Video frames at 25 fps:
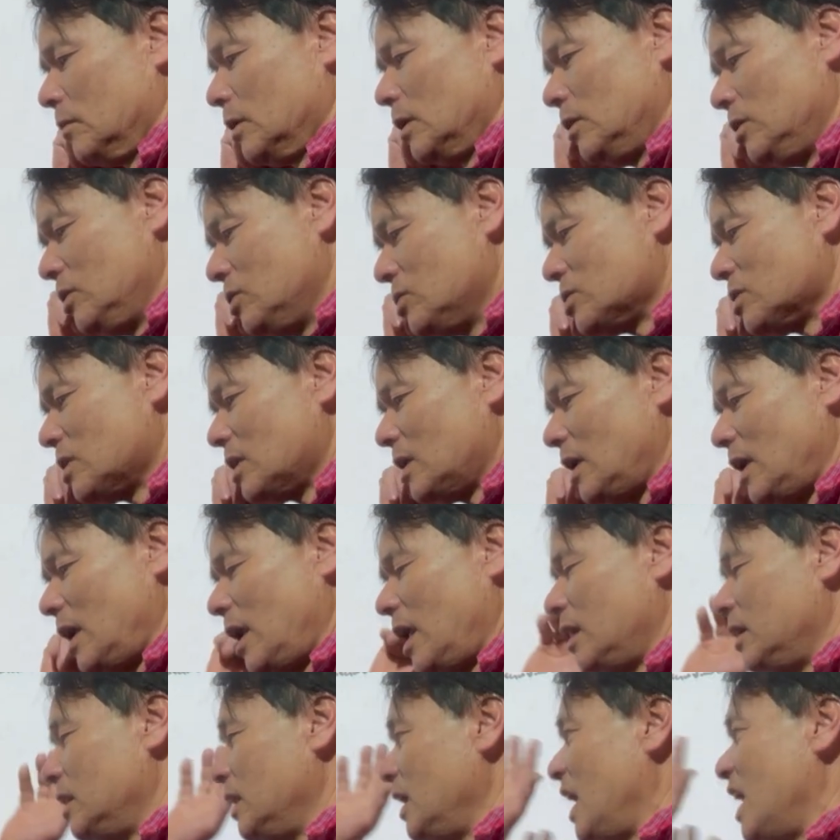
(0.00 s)
Usually
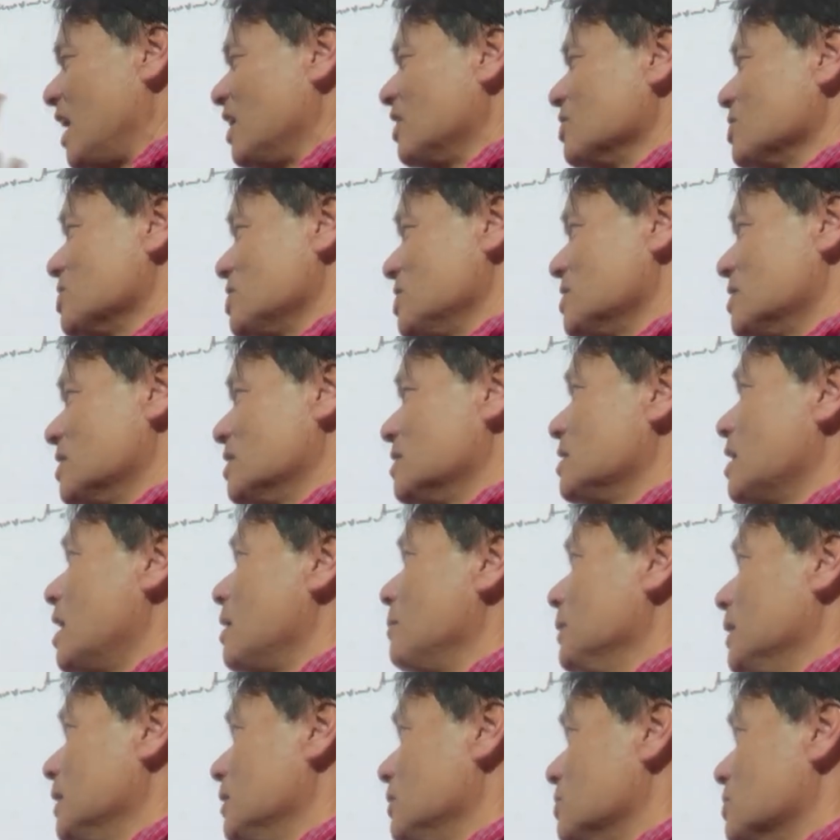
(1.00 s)
the energy is the
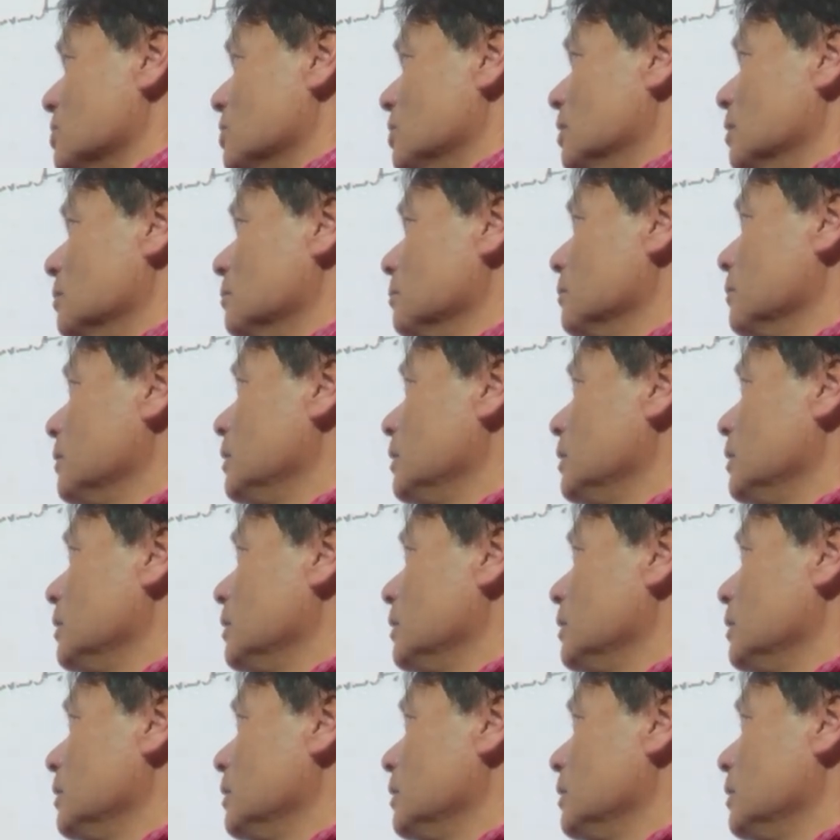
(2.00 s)
dominant term.